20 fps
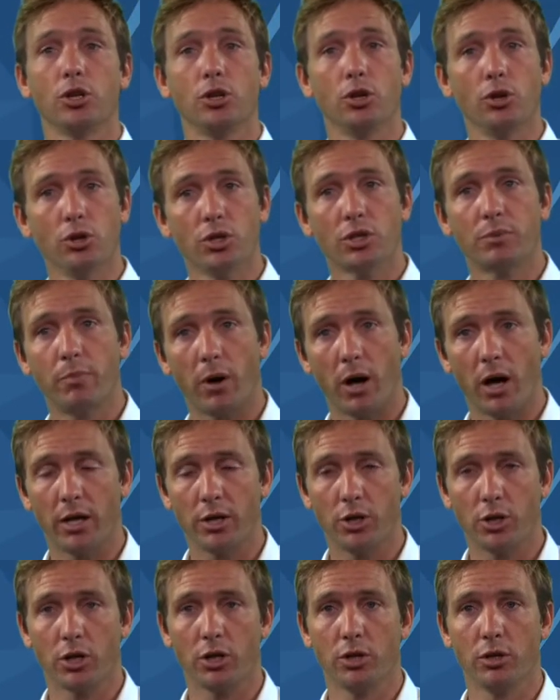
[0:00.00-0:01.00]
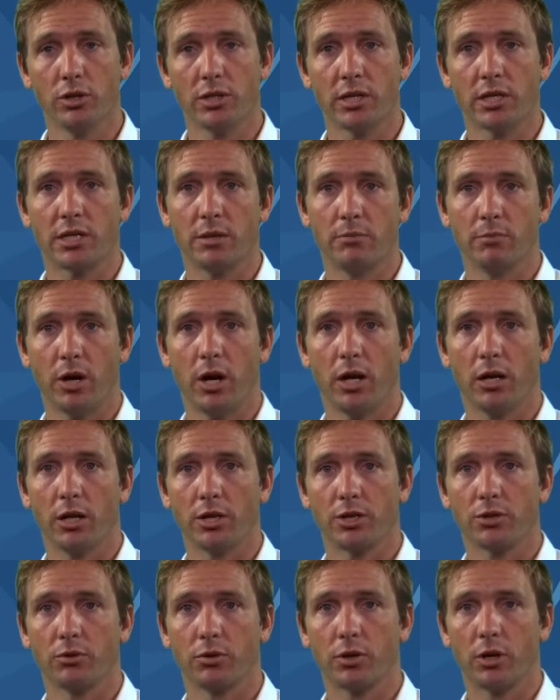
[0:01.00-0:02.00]
use this in
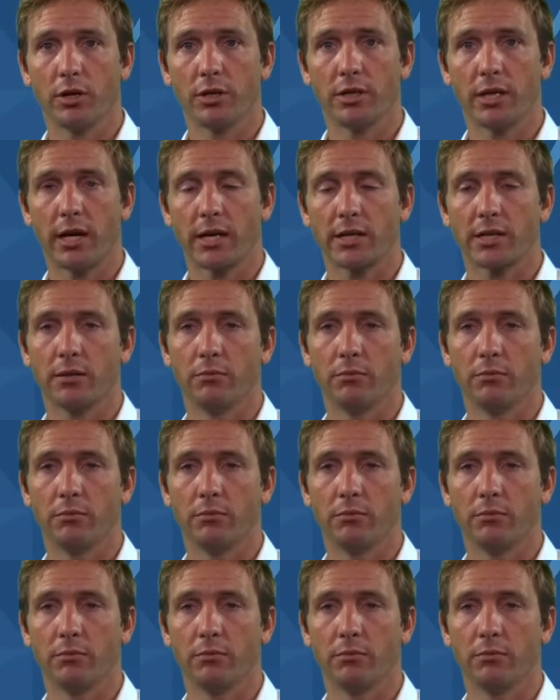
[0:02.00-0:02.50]
biological contexts